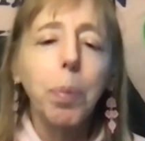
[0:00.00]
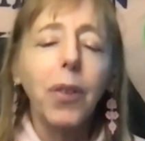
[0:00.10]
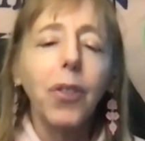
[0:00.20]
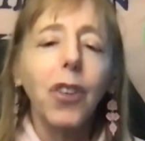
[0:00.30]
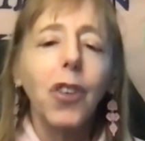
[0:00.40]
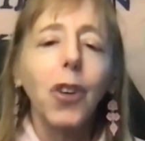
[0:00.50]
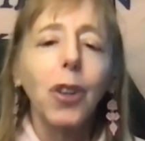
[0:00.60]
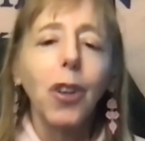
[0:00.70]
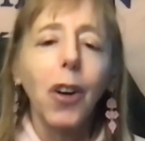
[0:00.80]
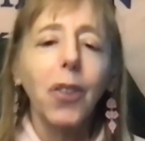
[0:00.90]
person who
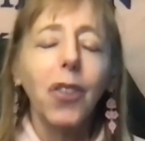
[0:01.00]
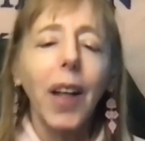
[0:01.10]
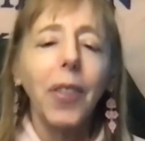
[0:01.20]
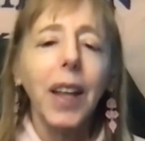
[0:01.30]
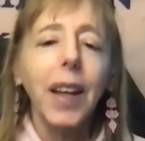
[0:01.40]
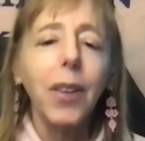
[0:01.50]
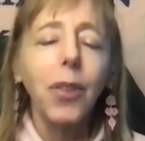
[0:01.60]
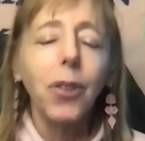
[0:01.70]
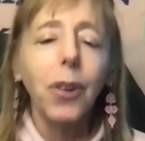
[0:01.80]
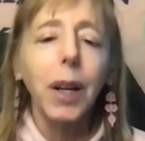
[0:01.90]
looks at the
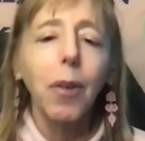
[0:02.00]
history